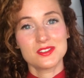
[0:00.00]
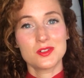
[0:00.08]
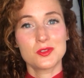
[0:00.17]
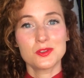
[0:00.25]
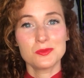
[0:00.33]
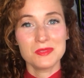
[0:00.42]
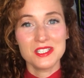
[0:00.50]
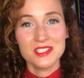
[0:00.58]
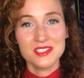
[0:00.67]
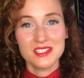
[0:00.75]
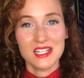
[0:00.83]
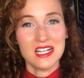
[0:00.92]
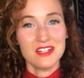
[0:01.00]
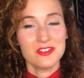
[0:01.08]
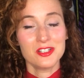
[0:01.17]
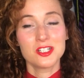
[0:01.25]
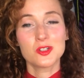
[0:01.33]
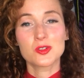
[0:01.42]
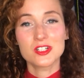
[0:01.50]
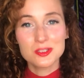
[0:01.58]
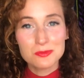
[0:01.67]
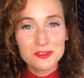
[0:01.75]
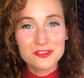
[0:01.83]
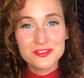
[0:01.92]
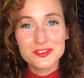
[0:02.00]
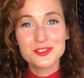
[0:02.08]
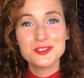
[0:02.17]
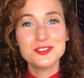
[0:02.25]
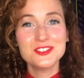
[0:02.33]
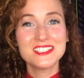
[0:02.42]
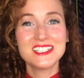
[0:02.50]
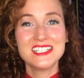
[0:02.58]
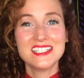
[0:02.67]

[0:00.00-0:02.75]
to hold me and have incredible food.